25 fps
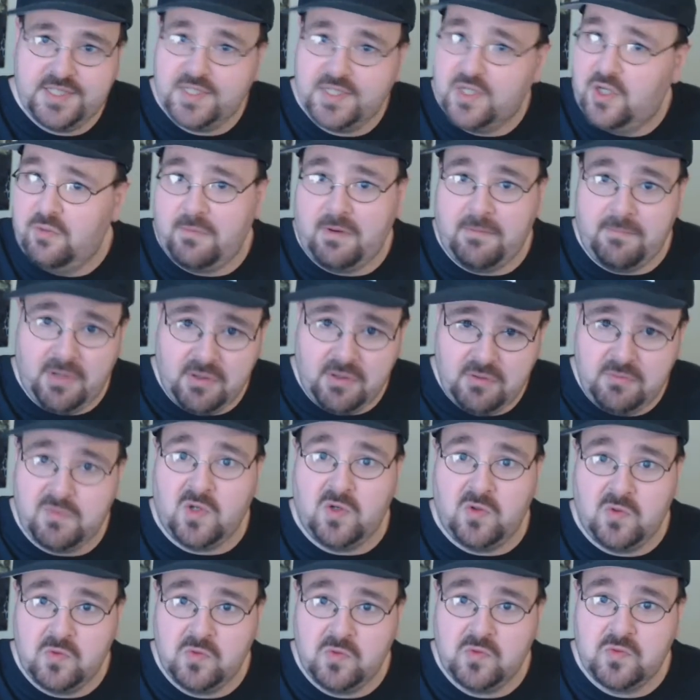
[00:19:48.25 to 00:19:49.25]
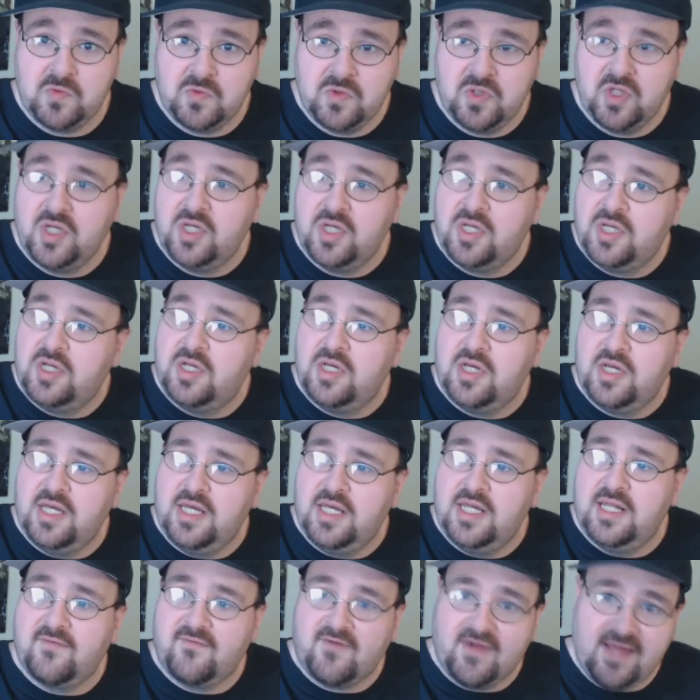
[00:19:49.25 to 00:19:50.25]
it's all my Bobo.
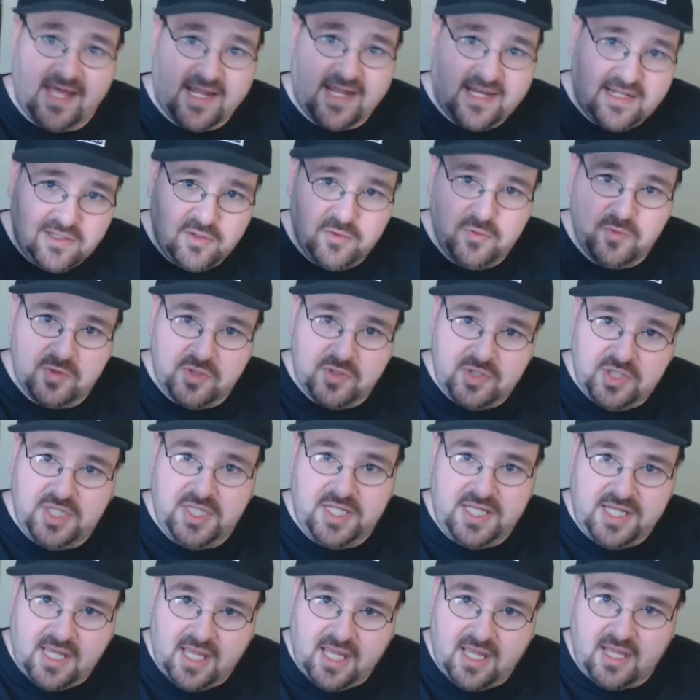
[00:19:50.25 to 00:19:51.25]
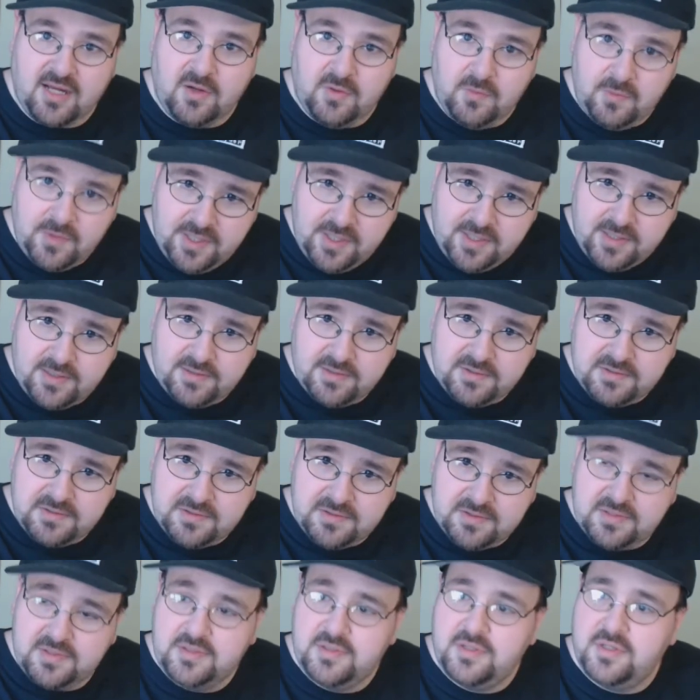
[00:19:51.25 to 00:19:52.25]
And I've got it loaded in the
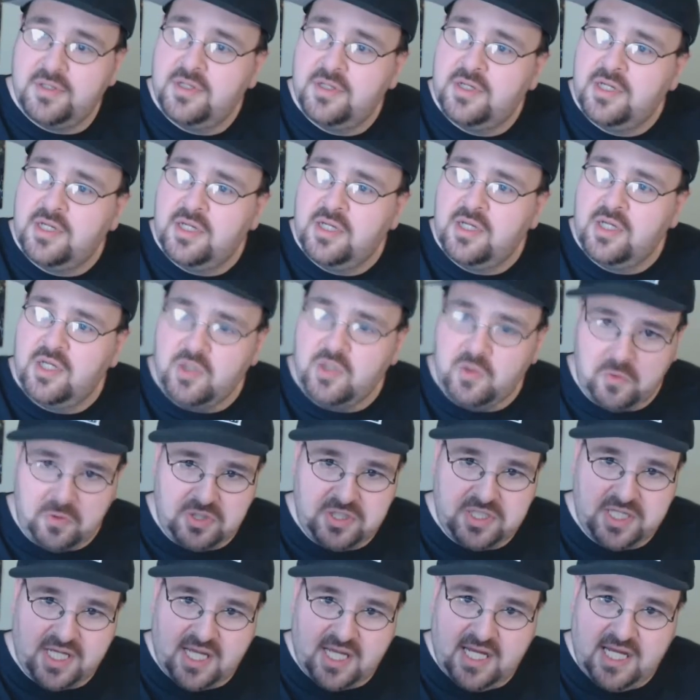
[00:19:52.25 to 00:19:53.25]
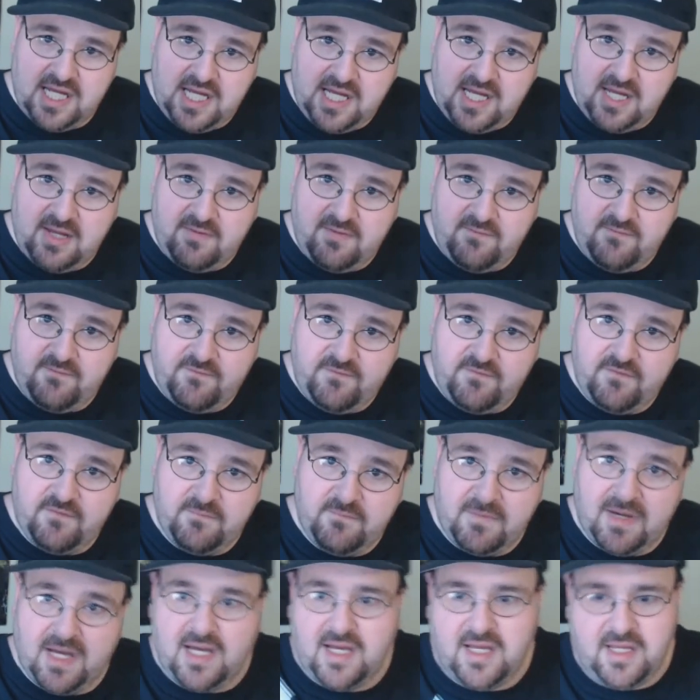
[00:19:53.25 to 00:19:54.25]
IGOL, which I have
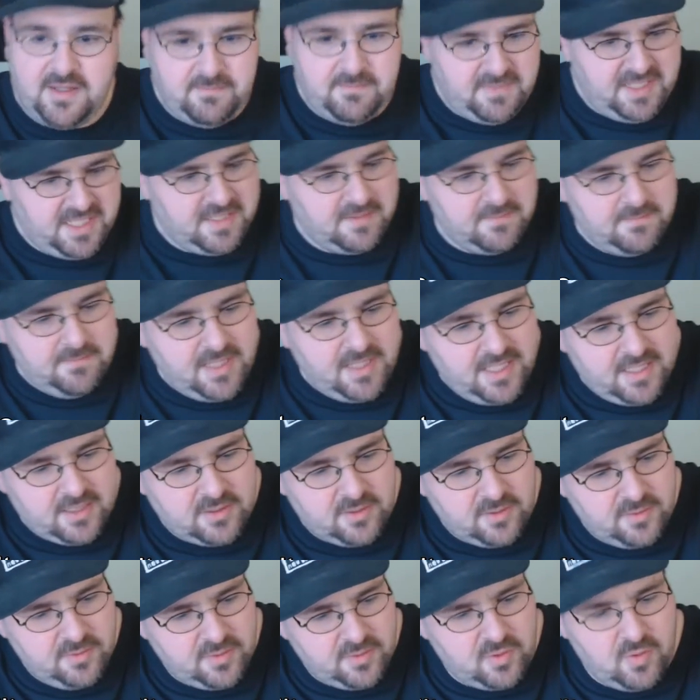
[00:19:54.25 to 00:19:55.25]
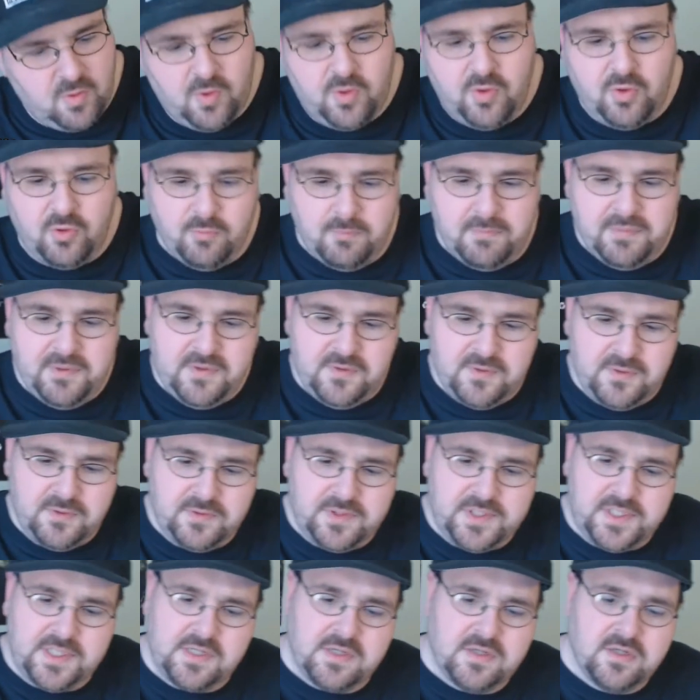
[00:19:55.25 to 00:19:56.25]
my Mega Micro Coil
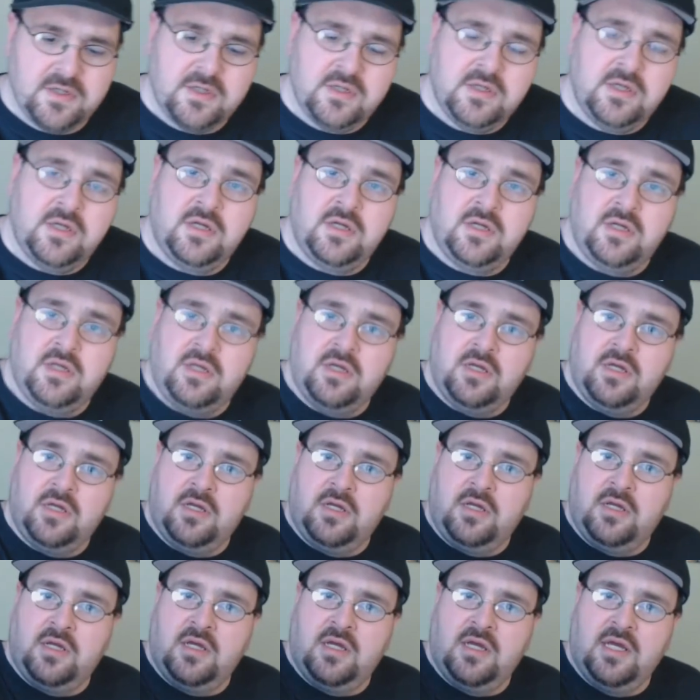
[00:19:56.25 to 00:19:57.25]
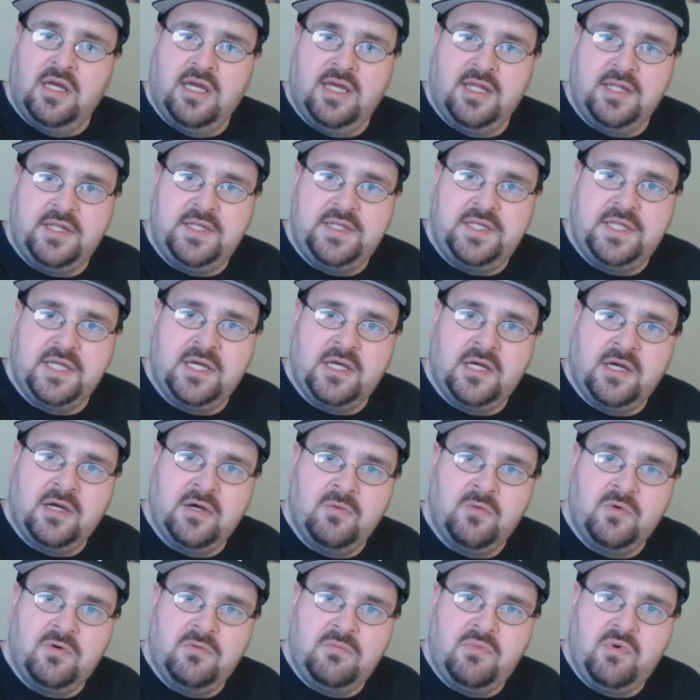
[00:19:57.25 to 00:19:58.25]
built at
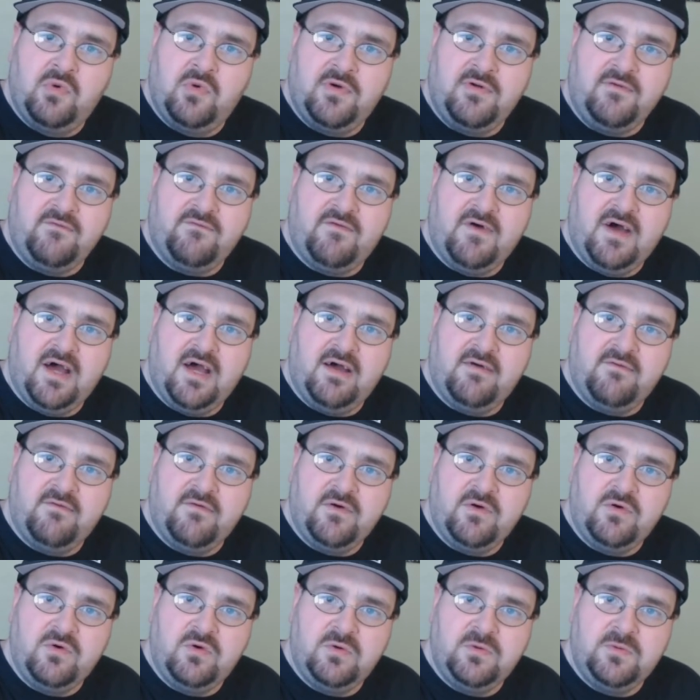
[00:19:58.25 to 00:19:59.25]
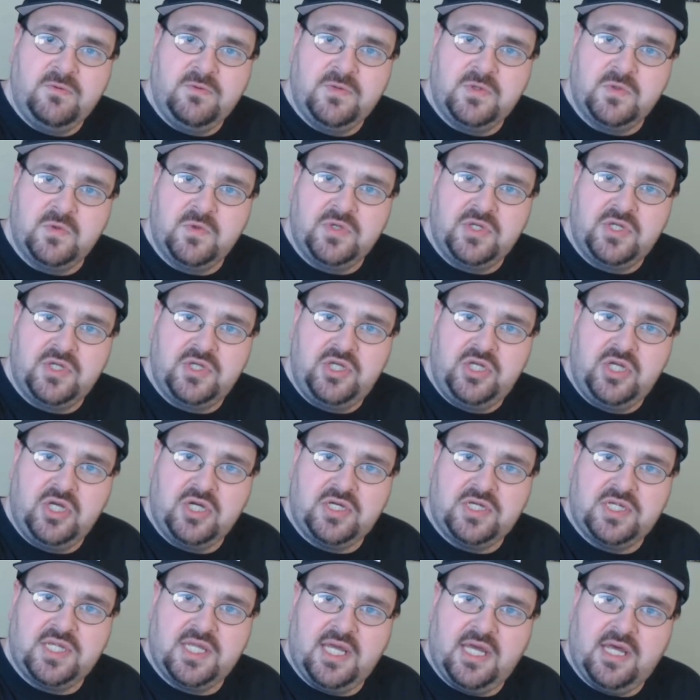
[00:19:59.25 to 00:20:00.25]
1.5 ohms, which
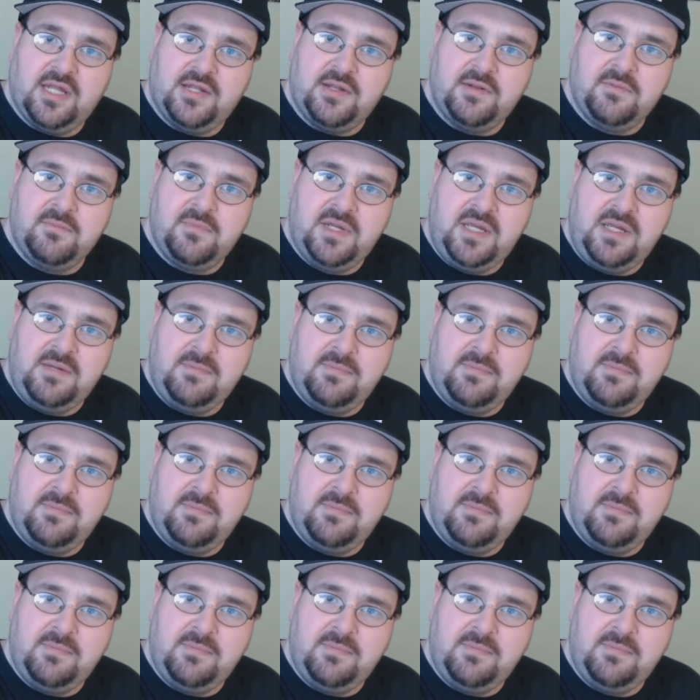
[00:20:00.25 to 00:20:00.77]
chucks out the